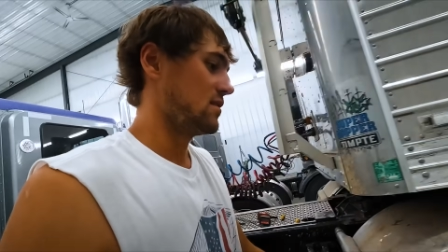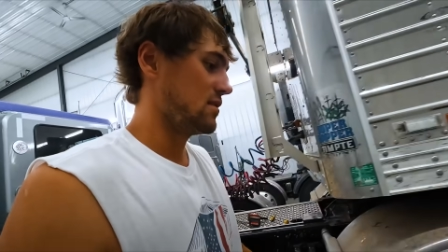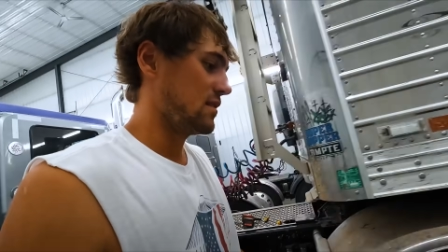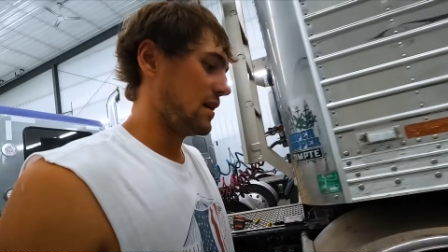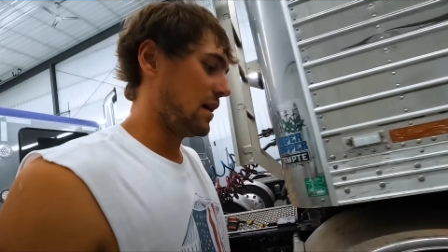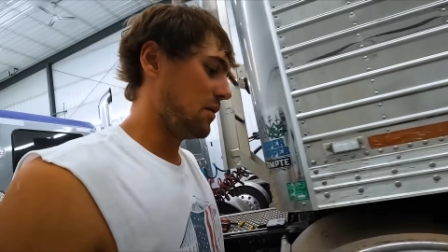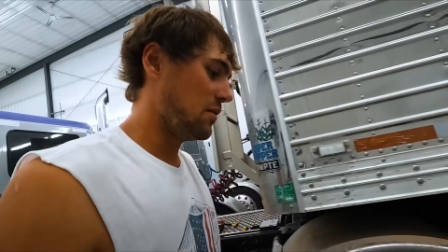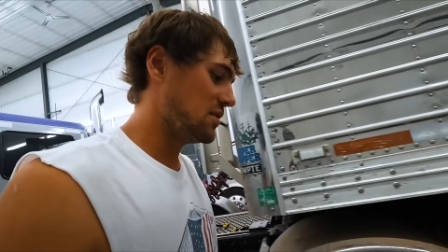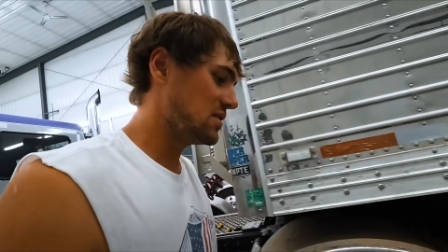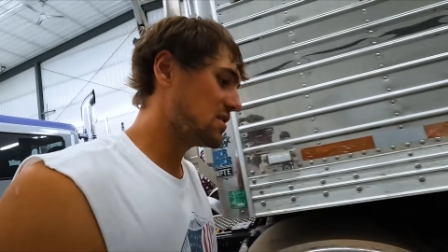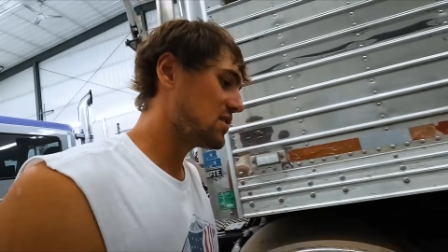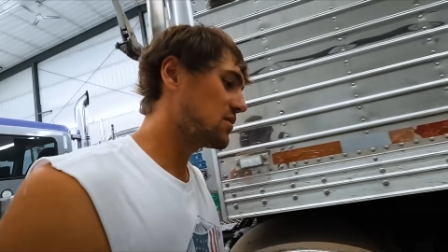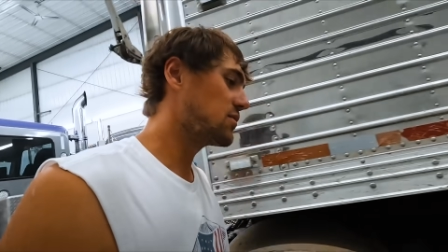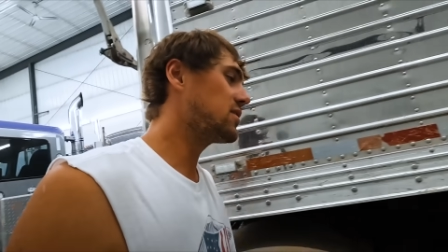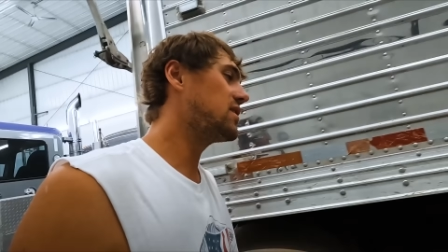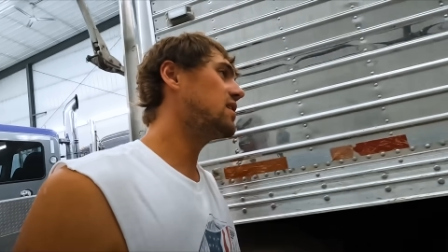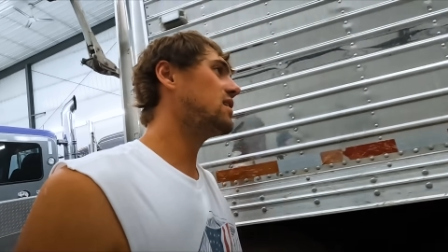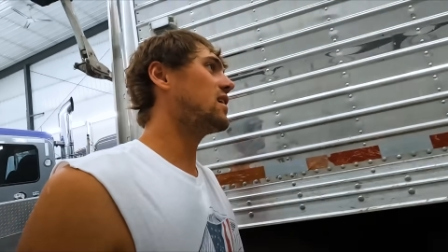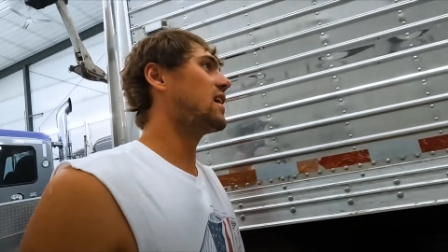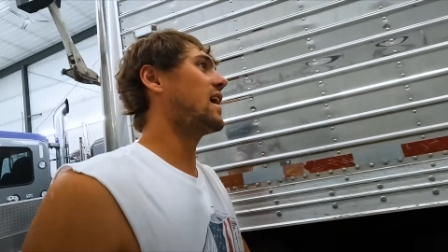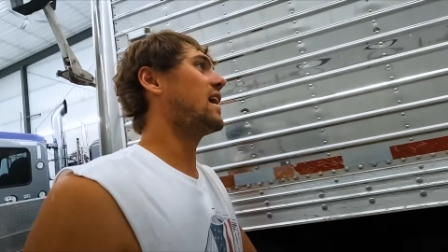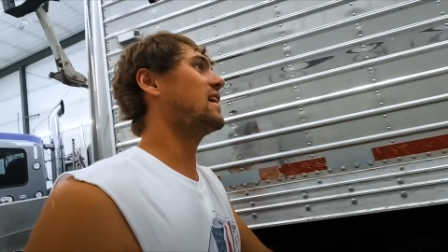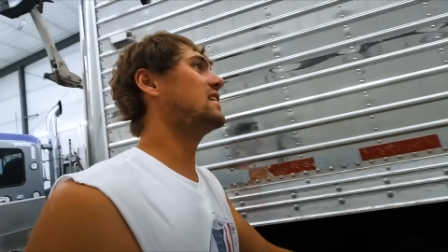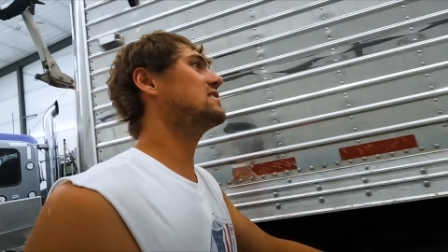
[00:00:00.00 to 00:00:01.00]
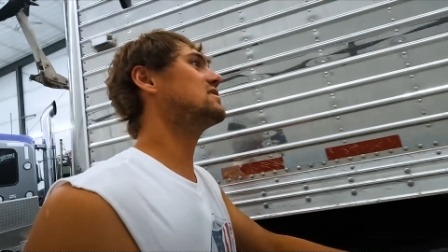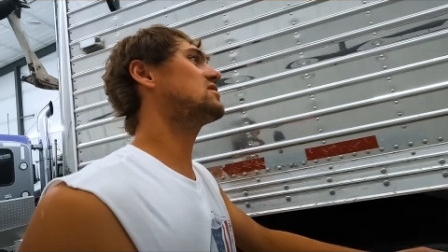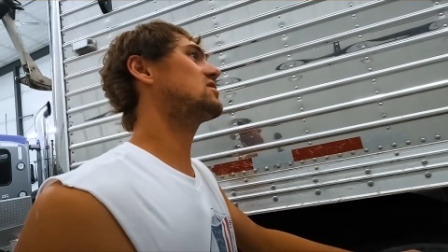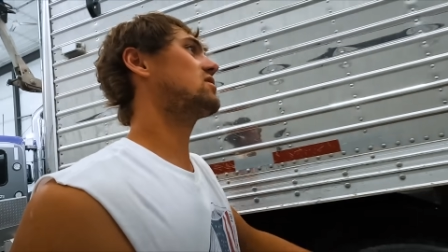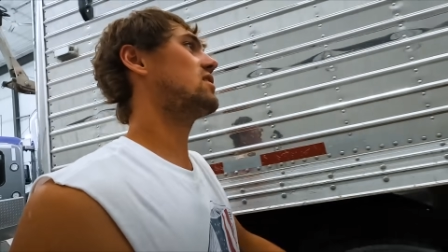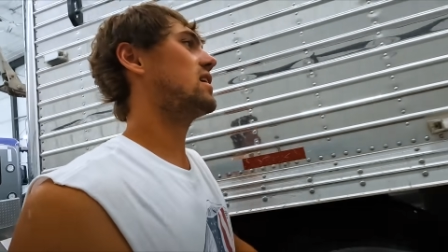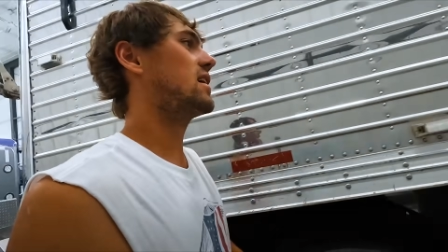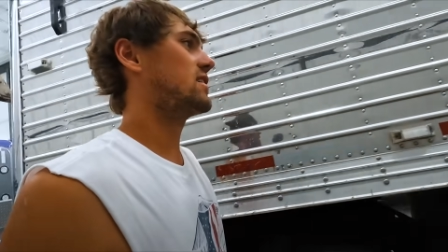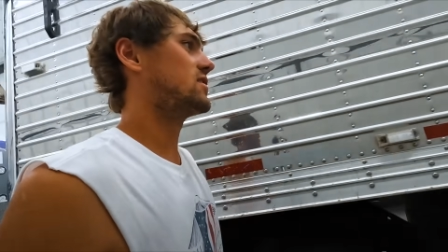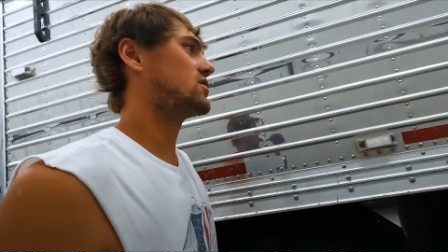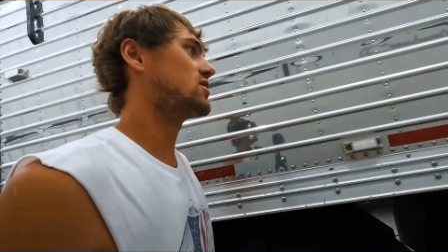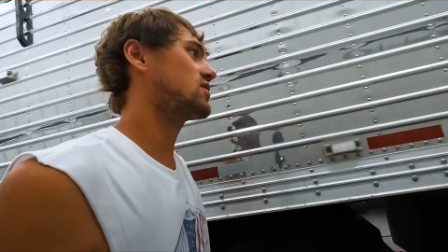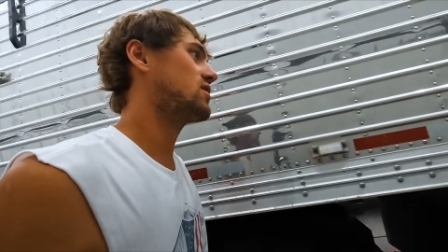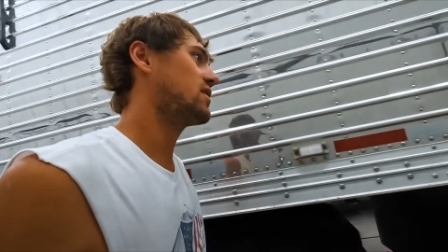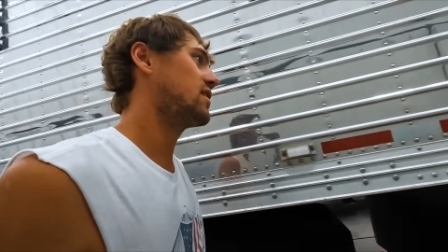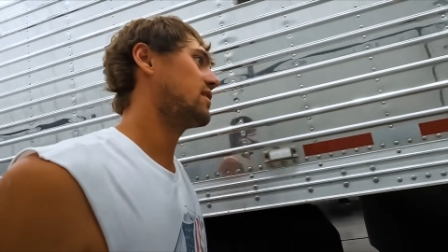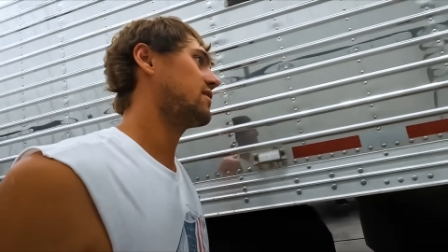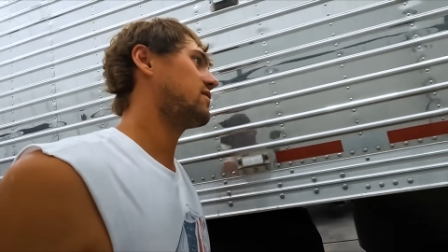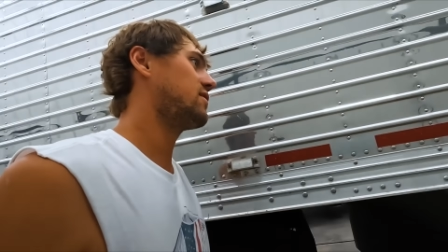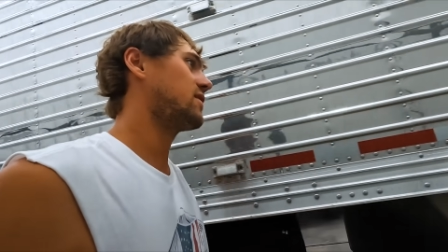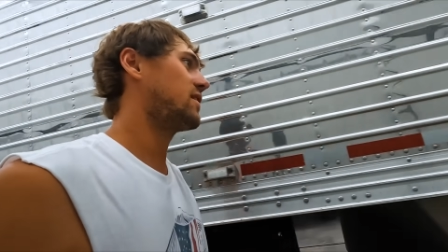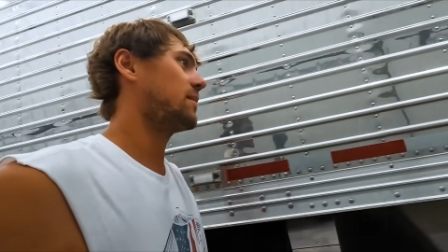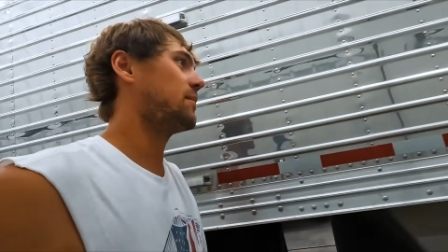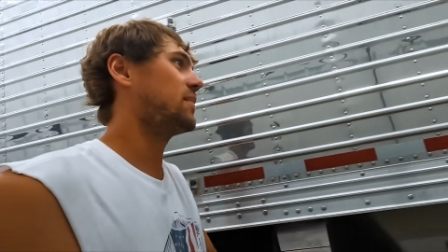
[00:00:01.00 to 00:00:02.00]
That was a real head scratcher there
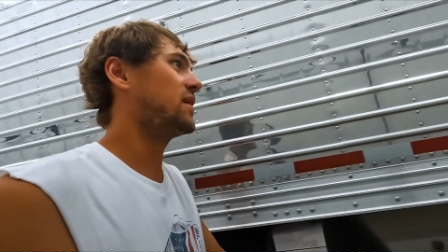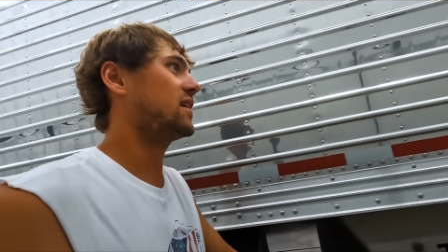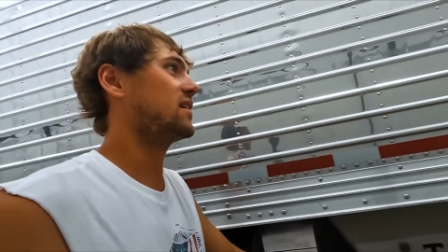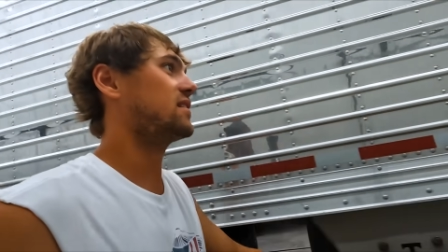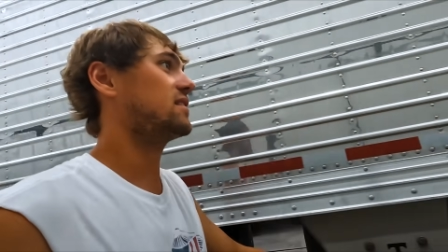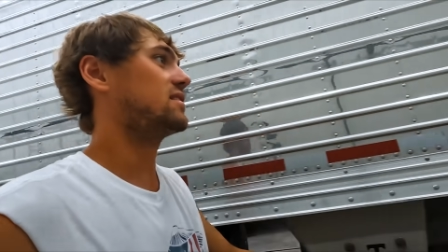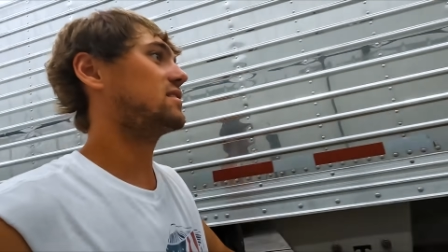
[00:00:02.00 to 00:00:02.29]
for a bit